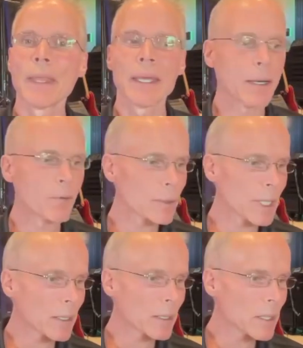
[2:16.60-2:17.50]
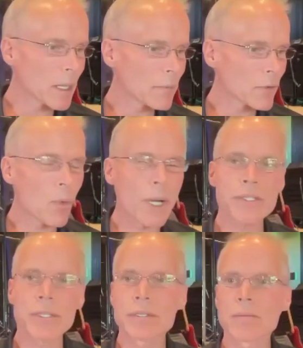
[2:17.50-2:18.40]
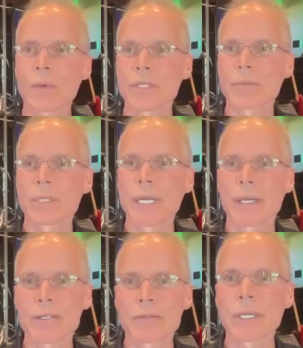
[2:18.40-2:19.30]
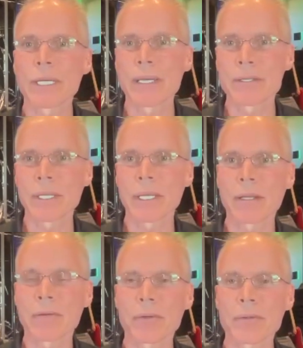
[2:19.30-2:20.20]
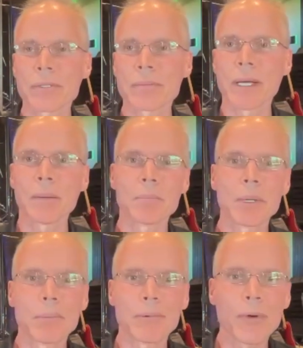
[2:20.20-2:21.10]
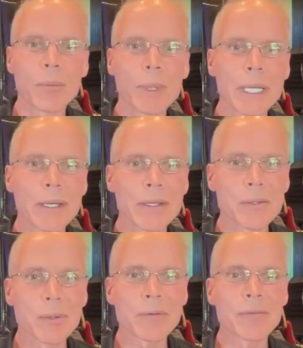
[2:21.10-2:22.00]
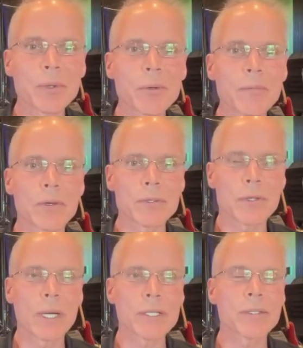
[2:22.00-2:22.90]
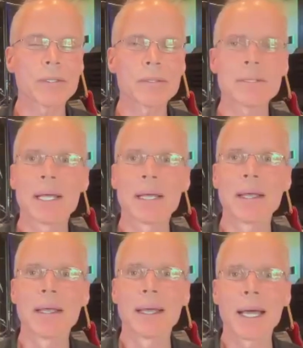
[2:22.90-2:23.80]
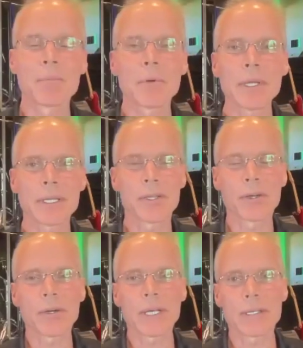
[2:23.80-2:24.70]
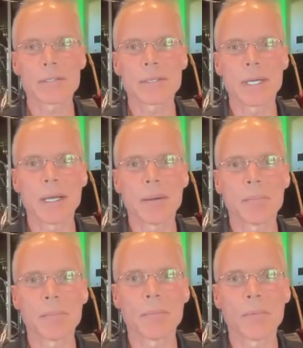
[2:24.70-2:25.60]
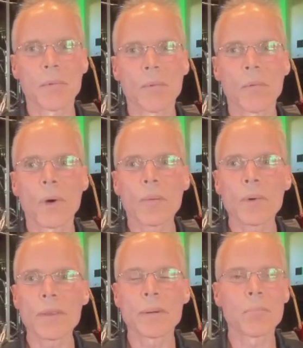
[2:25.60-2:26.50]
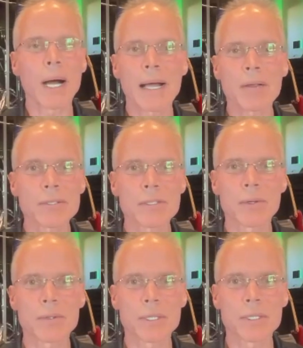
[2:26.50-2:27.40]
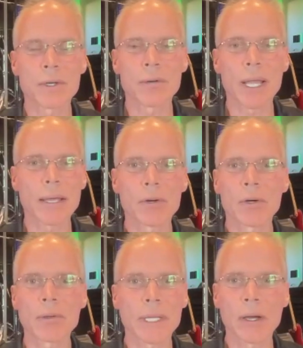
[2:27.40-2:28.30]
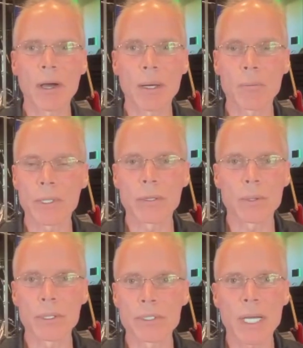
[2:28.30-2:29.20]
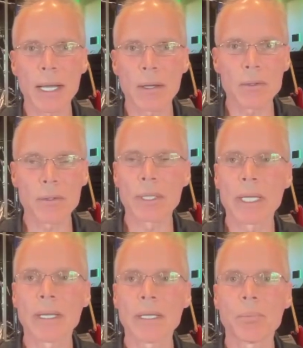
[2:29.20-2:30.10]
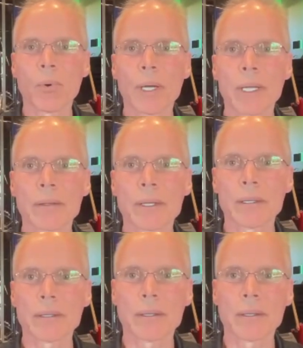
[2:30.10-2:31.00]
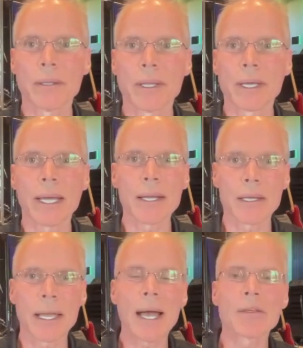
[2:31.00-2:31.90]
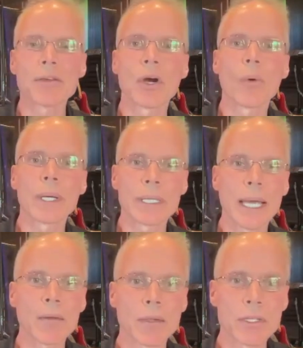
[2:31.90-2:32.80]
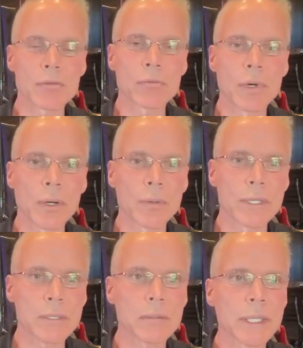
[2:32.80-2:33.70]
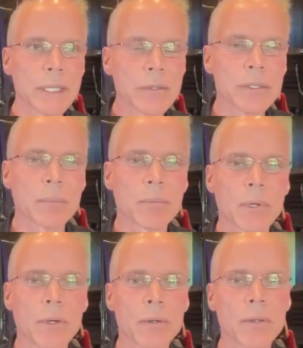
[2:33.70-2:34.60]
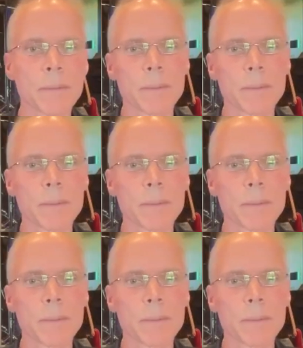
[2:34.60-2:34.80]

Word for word: and I wrote down a ton of questions, which would take us three days to get through. Um, but before we get into a few of those questions, I'm really curious. Um, what were the milestones in your life early on when you were a child or at any point that that kind of got you going down this road, this leadership road?